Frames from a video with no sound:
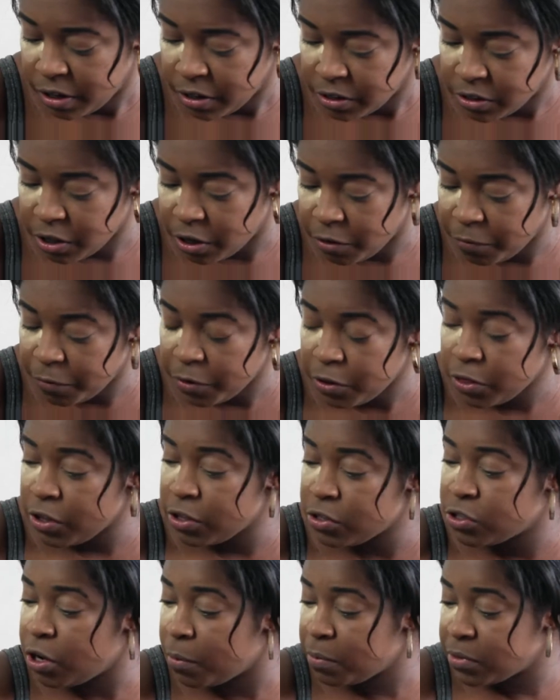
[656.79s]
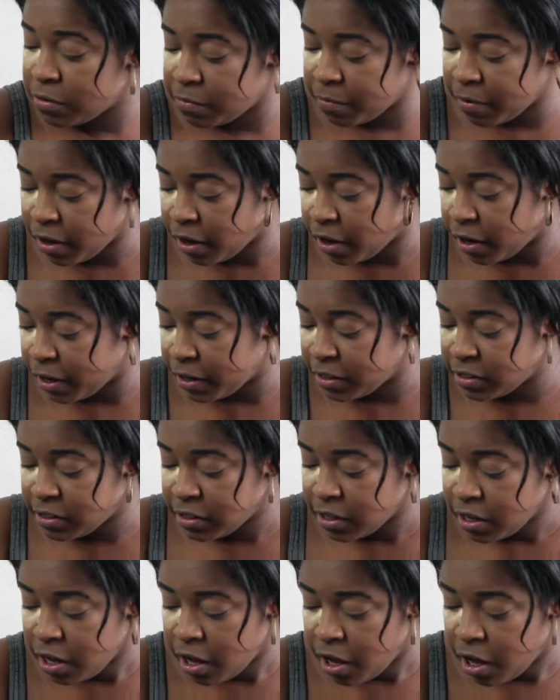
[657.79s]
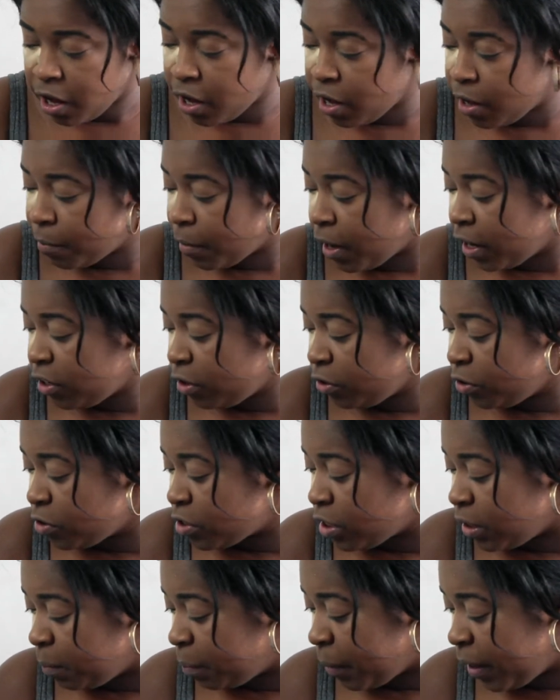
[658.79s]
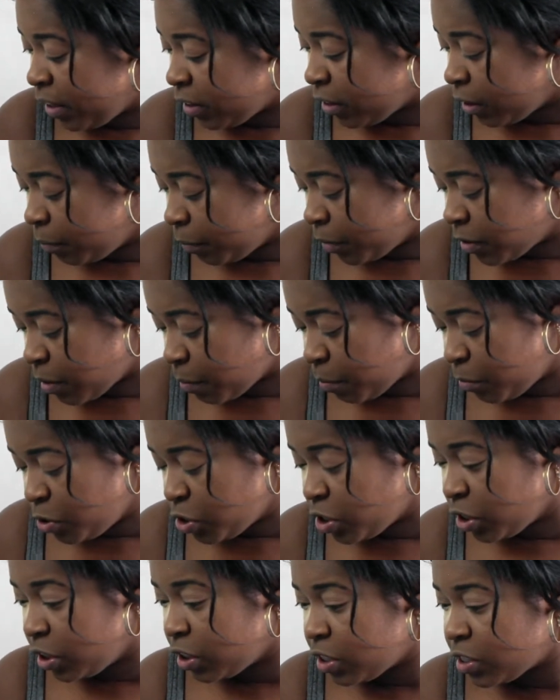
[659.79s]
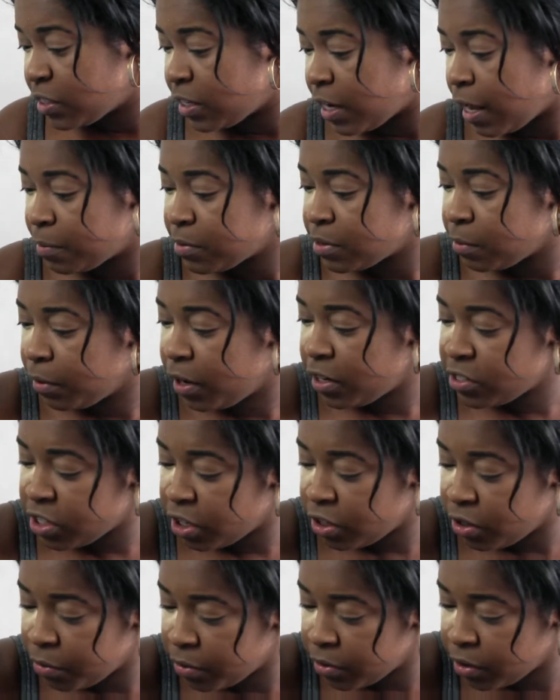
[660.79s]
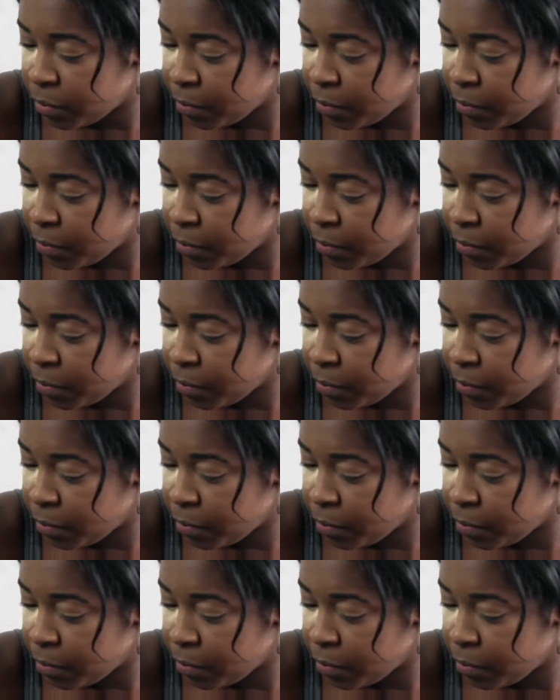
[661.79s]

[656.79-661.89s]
So for the tops of my eyes, I don't usually bake them because I'm usually gonna slap some eyeshadow on